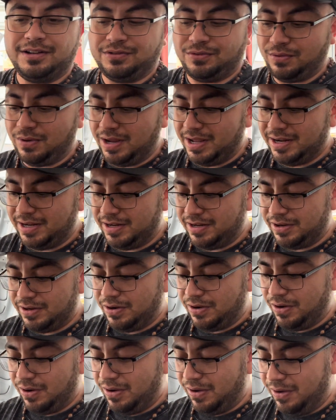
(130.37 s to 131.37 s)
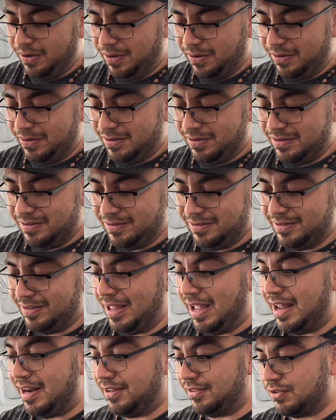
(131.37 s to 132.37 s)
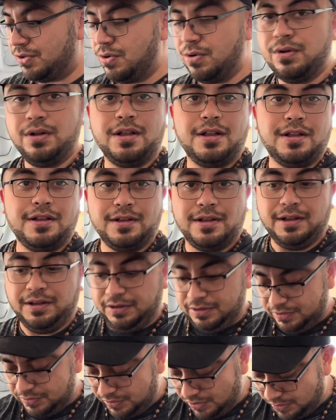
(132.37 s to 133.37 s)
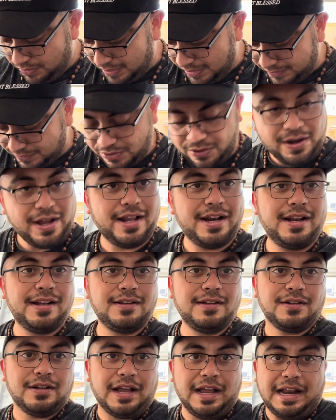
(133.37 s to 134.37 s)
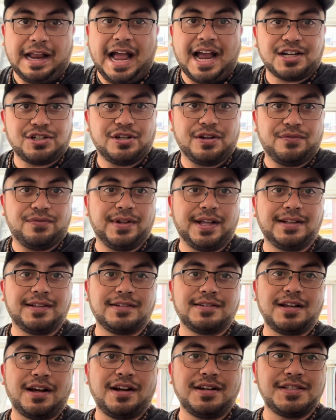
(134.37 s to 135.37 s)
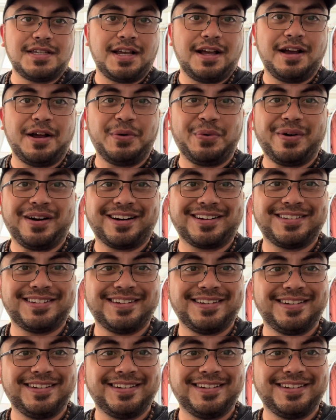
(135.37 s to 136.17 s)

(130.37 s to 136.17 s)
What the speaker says: ready to go. That is cool. So let's go ahead and actually inflate the tire and see how it works.